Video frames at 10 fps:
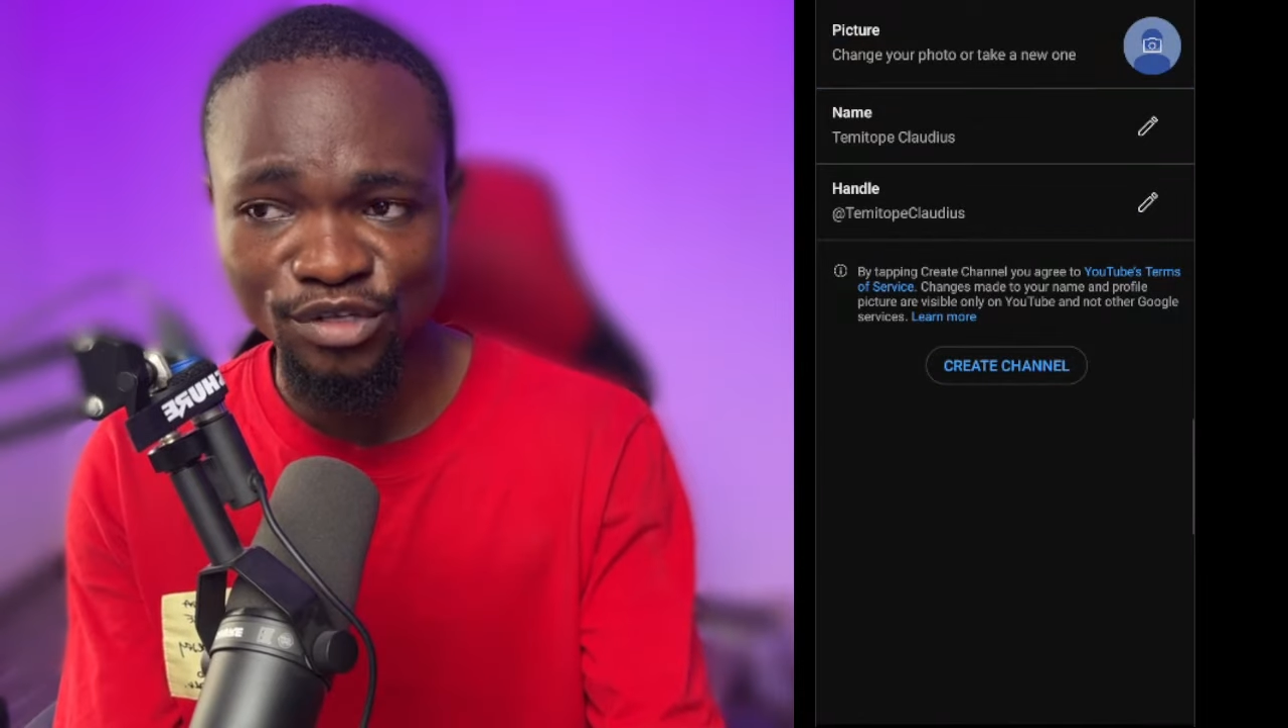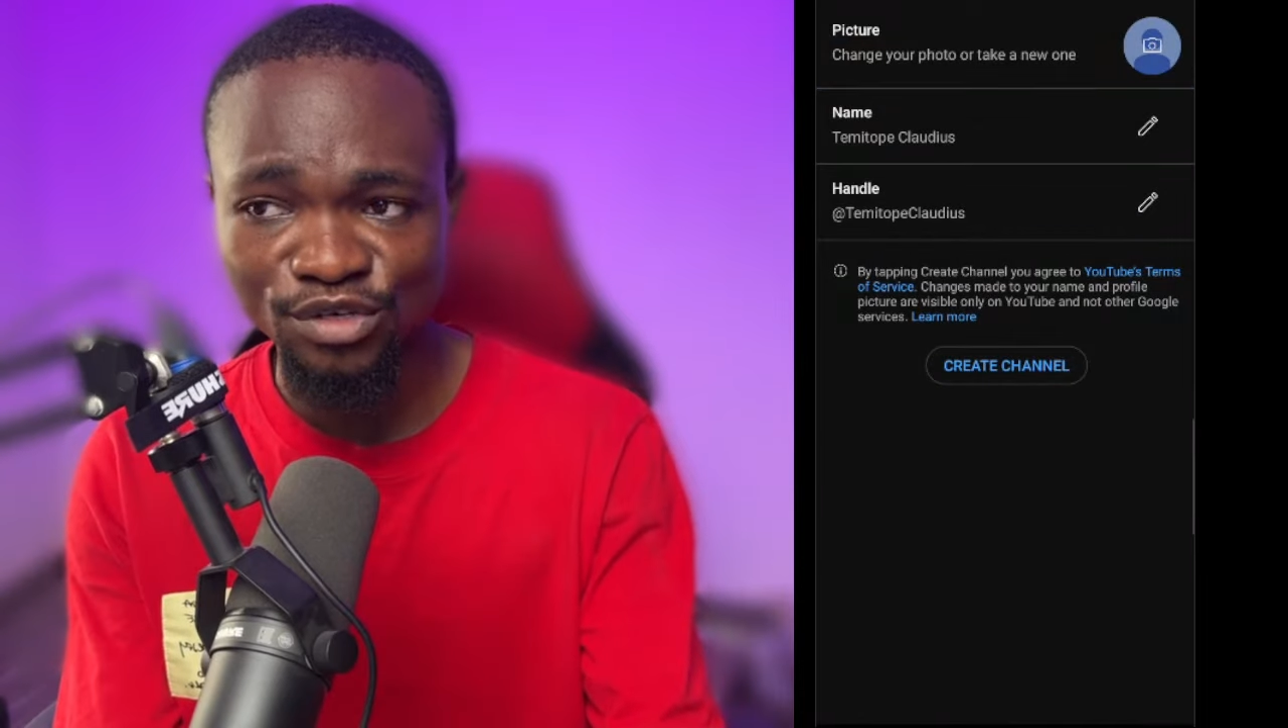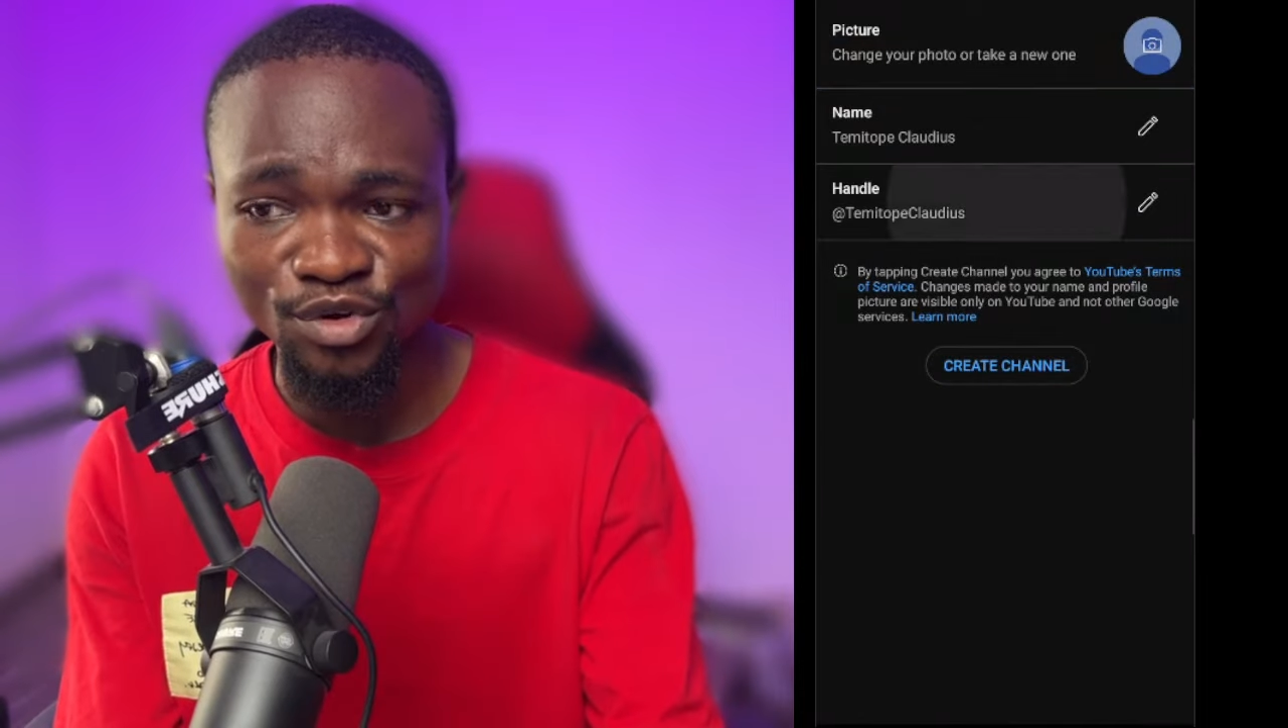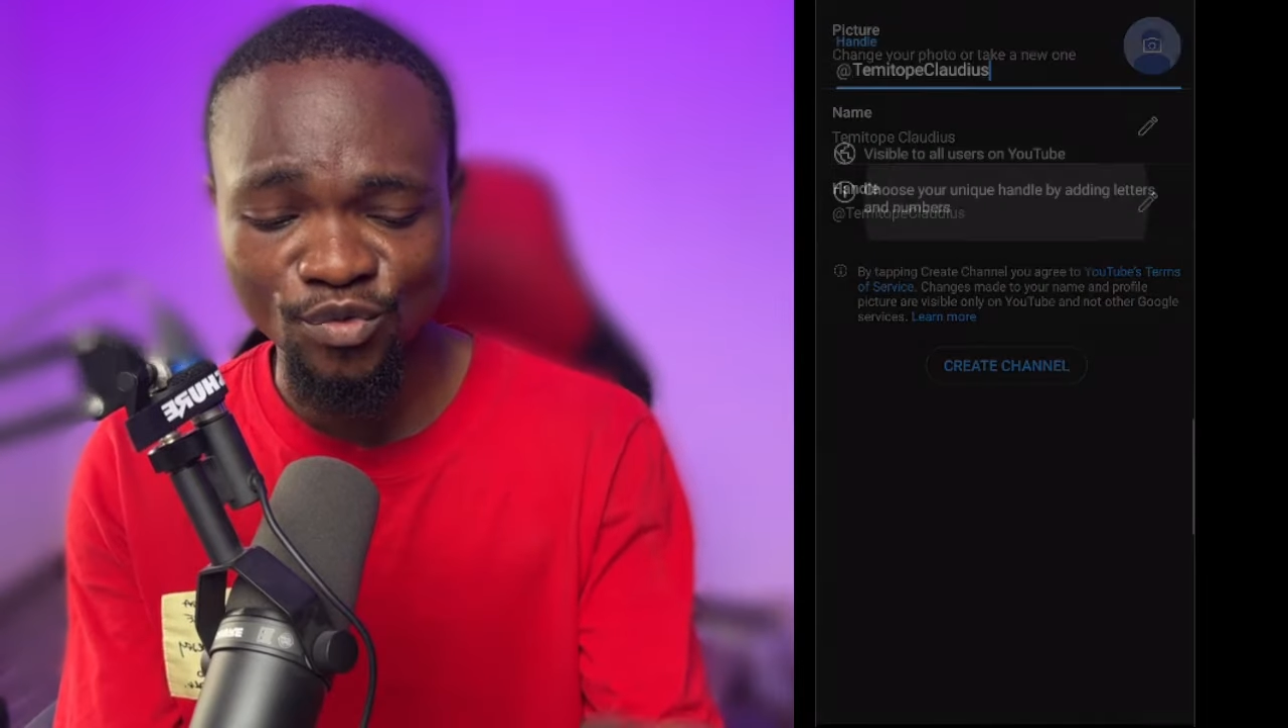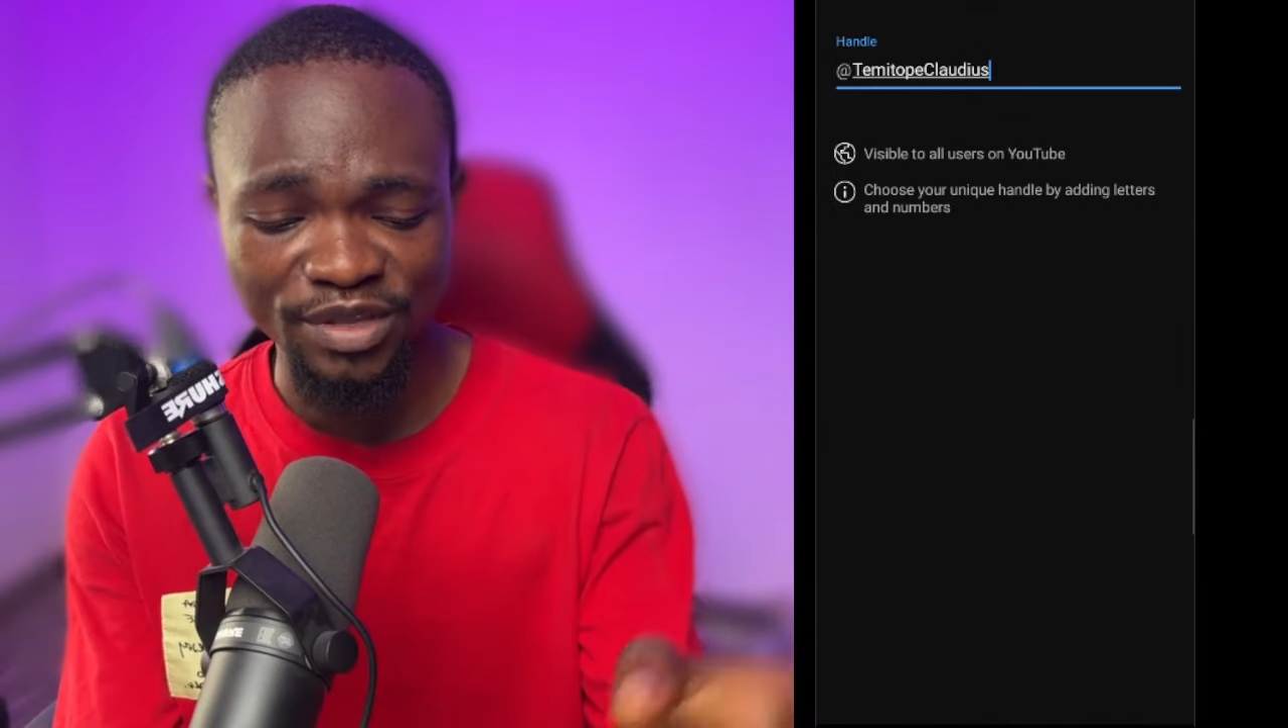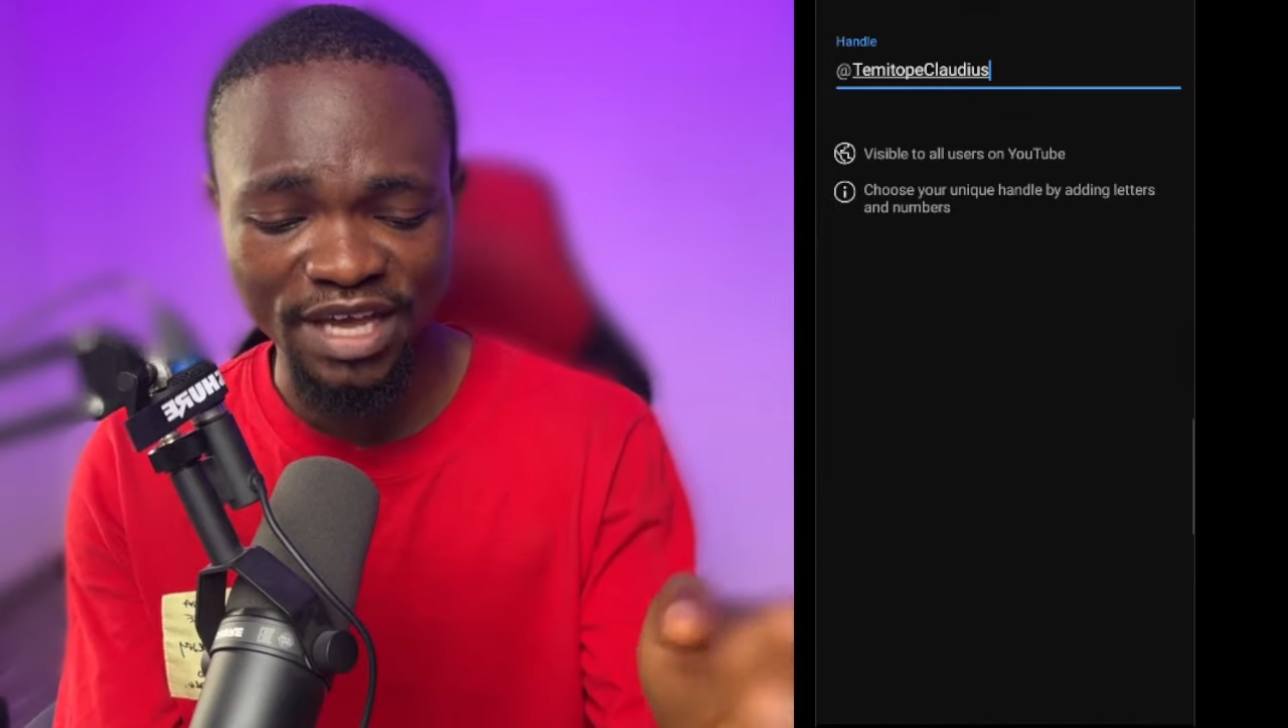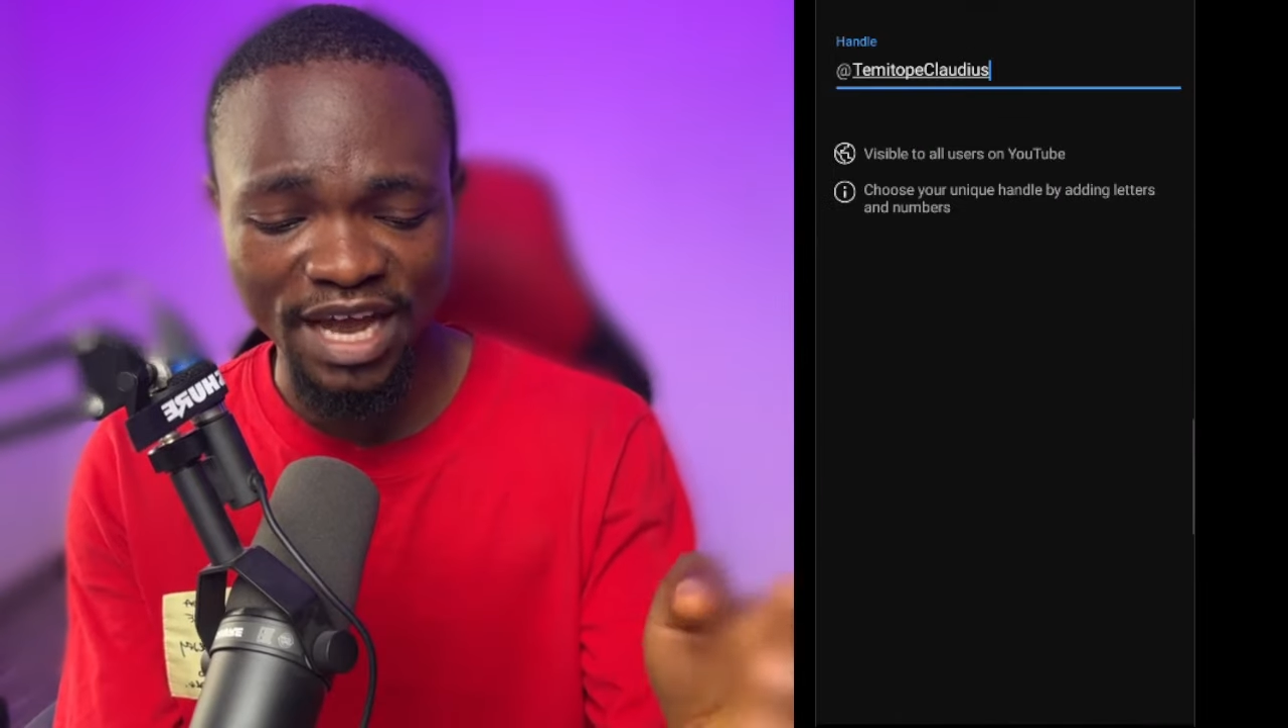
to go with the